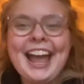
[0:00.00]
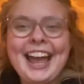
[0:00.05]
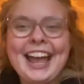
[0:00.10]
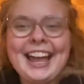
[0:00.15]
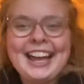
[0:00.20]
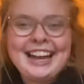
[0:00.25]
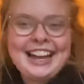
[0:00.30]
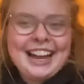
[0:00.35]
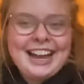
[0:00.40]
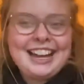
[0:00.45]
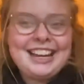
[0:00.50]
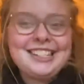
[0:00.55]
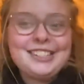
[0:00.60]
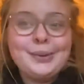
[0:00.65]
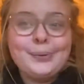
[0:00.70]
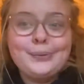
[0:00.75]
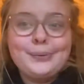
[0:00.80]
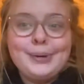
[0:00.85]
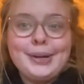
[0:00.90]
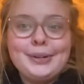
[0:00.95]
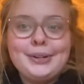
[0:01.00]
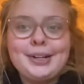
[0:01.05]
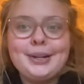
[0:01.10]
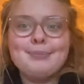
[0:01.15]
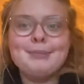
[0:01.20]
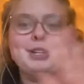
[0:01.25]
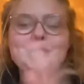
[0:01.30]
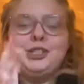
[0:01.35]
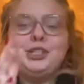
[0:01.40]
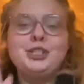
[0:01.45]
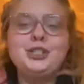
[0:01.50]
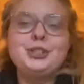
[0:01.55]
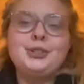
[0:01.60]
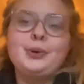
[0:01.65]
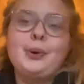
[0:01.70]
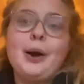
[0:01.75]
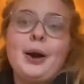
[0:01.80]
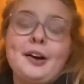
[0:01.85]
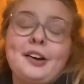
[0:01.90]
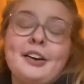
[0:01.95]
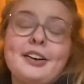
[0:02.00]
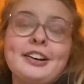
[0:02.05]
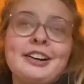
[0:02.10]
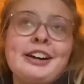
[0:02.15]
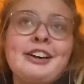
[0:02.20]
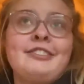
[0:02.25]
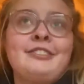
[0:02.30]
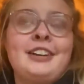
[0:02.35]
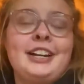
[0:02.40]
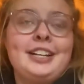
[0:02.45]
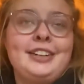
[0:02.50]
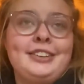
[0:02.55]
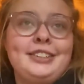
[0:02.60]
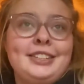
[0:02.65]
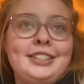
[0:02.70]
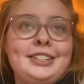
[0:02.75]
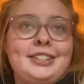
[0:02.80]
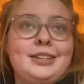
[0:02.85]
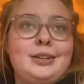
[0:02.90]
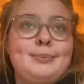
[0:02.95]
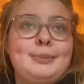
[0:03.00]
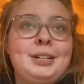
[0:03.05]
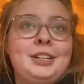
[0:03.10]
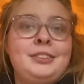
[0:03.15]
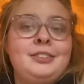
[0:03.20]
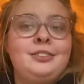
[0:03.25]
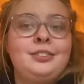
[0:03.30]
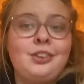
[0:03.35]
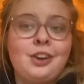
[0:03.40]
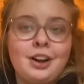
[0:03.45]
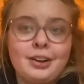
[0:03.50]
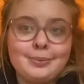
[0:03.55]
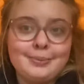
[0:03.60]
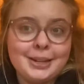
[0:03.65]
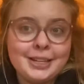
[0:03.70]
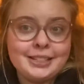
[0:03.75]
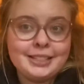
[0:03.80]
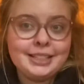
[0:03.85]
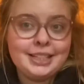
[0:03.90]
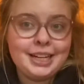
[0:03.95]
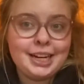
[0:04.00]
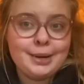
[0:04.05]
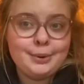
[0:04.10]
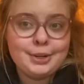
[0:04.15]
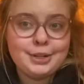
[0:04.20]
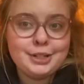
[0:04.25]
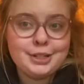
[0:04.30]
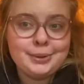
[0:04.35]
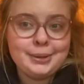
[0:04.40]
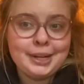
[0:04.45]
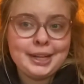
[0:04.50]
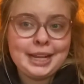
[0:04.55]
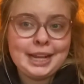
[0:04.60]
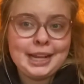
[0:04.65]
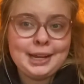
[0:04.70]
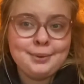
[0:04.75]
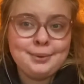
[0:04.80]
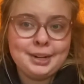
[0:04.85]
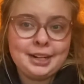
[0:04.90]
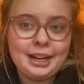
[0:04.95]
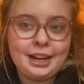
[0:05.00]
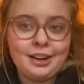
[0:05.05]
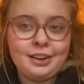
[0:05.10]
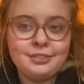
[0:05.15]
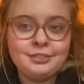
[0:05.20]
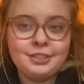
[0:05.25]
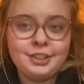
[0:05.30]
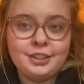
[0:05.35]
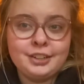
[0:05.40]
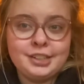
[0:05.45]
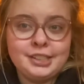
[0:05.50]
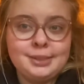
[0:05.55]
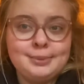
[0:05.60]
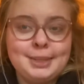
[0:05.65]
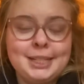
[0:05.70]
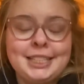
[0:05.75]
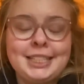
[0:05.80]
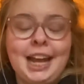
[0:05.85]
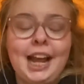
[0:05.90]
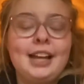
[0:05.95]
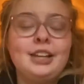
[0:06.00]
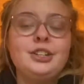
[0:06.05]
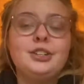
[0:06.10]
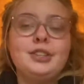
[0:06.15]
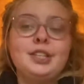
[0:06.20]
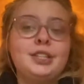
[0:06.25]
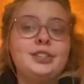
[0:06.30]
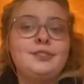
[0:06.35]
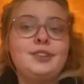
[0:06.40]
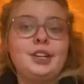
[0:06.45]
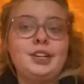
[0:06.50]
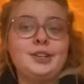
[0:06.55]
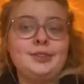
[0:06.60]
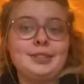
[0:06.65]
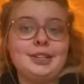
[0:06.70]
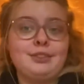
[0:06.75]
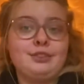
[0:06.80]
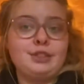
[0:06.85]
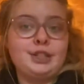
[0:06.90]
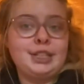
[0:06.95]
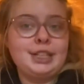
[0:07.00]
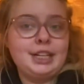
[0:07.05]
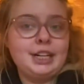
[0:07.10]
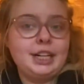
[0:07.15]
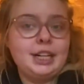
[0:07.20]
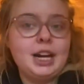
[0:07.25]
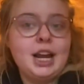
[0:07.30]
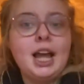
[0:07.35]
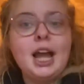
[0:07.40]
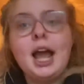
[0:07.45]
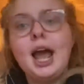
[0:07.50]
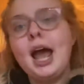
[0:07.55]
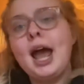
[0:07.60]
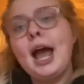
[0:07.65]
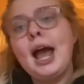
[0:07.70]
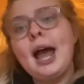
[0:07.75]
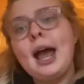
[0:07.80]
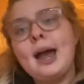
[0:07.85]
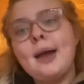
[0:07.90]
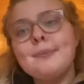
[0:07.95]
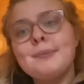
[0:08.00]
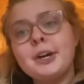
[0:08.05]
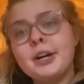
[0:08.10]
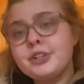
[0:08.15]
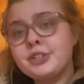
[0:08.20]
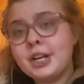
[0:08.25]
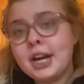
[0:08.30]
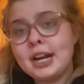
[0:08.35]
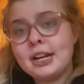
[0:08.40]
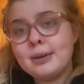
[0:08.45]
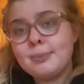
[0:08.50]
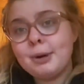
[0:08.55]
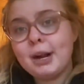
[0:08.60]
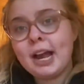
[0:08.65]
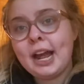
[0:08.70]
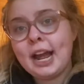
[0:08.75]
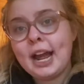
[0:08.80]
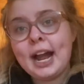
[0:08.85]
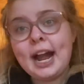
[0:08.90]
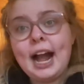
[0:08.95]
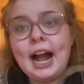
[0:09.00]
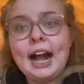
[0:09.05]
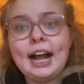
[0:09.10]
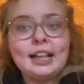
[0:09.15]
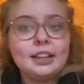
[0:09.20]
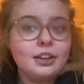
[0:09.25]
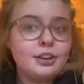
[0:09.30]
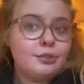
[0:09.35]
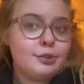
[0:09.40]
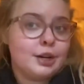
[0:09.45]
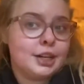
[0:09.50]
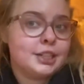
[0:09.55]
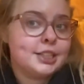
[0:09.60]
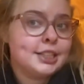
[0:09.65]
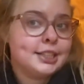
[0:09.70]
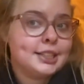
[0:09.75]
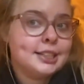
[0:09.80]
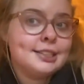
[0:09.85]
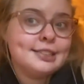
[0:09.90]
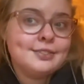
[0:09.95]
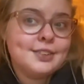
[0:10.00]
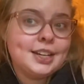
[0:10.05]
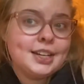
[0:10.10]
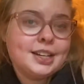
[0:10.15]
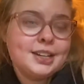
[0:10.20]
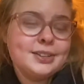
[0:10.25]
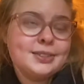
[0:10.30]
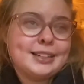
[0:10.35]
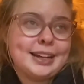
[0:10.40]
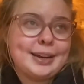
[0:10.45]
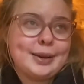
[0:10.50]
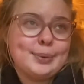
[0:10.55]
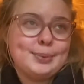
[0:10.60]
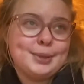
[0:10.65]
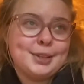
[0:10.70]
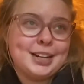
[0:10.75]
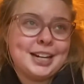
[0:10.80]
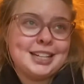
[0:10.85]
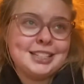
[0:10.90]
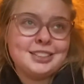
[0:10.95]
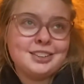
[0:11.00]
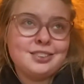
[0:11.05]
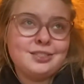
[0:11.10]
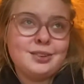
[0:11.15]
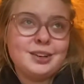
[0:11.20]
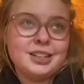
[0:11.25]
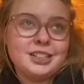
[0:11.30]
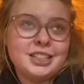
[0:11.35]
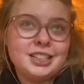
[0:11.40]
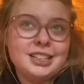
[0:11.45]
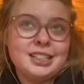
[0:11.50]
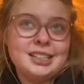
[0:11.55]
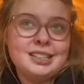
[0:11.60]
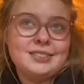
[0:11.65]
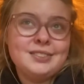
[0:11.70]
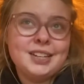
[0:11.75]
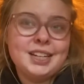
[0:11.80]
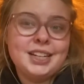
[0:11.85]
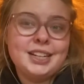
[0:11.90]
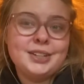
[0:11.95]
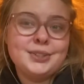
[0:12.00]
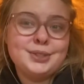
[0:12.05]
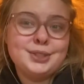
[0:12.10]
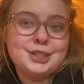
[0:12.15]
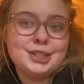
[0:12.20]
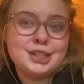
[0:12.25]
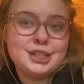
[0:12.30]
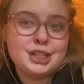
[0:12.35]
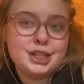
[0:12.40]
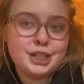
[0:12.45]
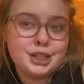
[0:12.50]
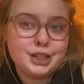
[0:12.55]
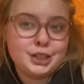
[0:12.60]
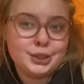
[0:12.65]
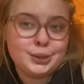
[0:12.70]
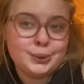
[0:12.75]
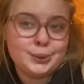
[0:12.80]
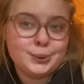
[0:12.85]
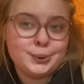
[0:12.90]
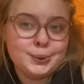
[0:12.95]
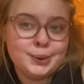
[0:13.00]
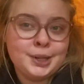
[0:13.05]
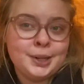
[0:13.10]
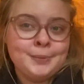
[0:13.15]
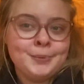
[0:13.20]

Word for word: Hey guys, welcome to our final installment of Vlogmas. Today we're doing a what I got for Christmas. I do these videos every year. I'm not trying to brag. I love watching these videos. I hope you guys love watching these videos too.